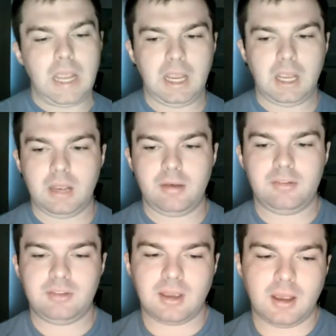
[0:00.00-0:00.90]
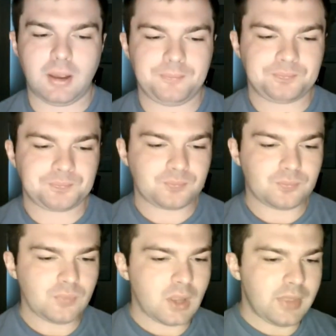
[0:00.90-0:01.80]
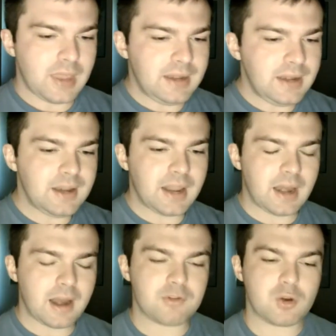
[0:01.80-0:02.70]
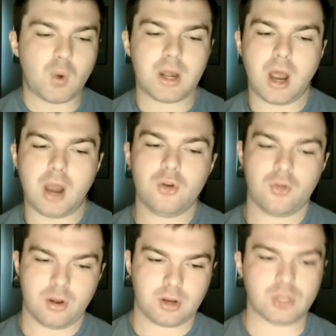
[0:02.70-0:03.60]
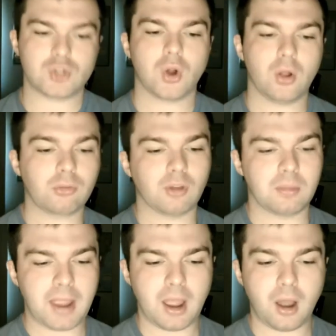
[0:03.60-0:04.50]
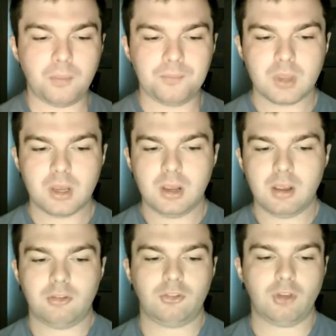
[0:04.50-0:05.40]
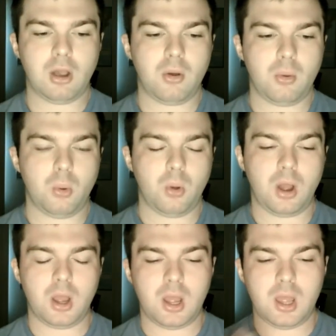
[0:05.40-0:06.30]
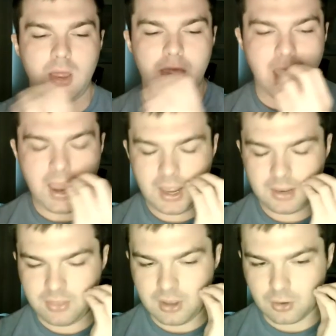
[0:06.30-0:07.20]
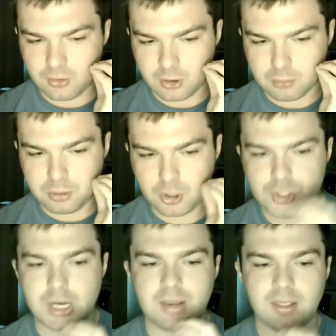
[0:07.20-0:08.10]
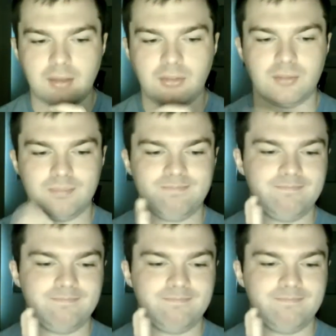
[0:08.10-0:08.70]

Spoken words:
And they need to get everyone under their control somehow. So they're pushing this.